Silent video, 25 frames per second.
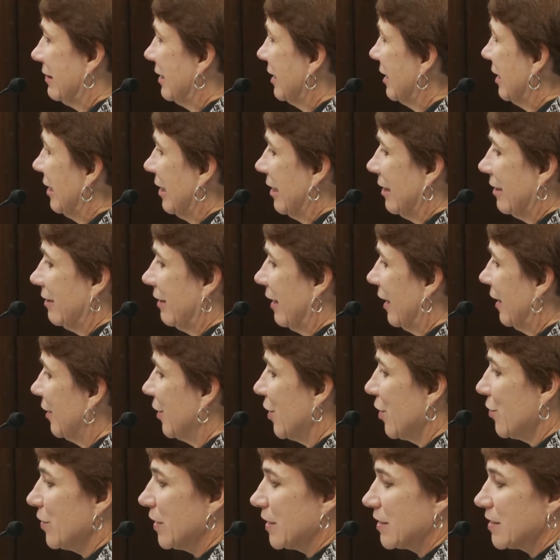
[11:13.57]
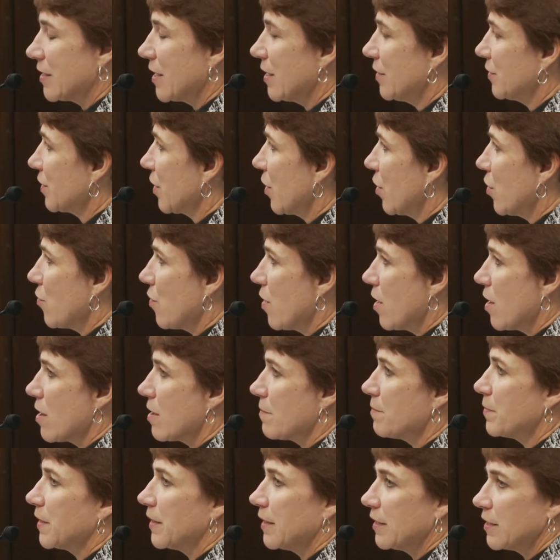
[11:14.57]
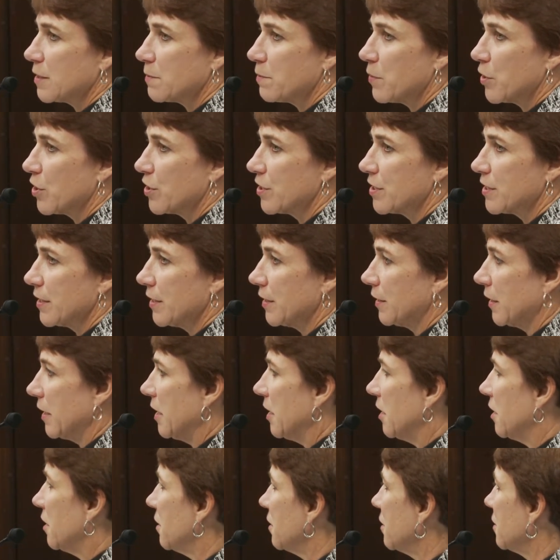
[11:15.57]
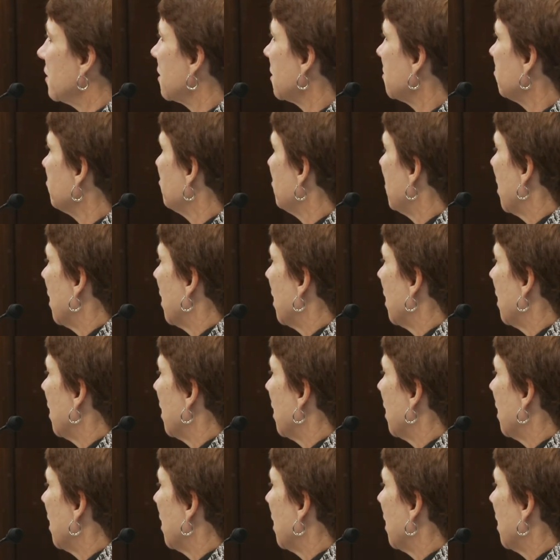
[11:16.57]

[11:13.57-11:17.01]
you know, I know it says OR, but this person is